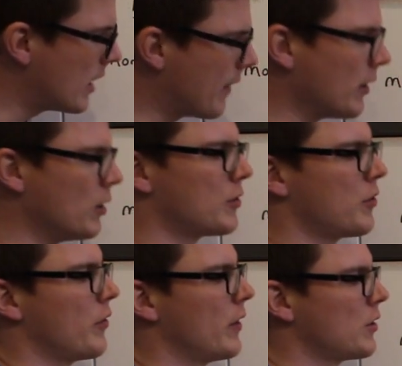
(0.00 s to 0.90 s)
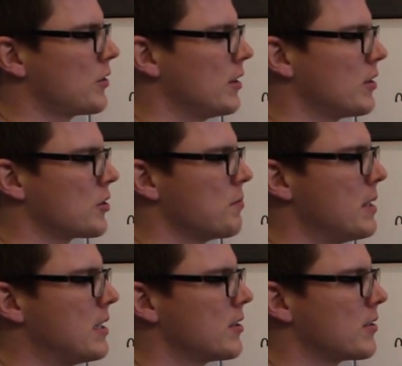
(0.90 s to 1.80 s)
and the units for velocity are just
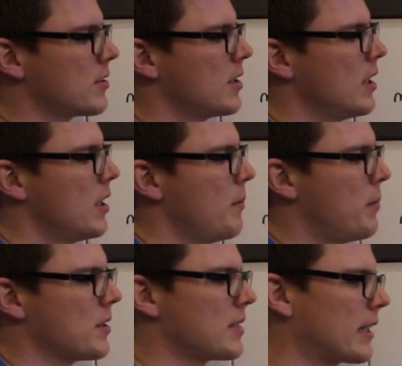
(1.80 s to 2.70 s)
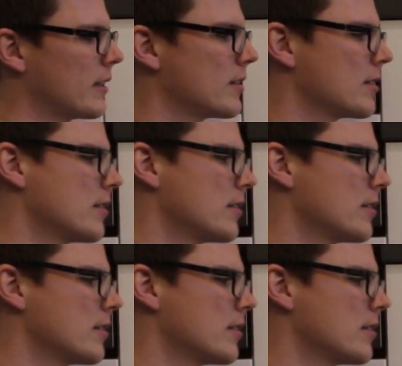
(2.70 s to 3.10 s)
meters per second.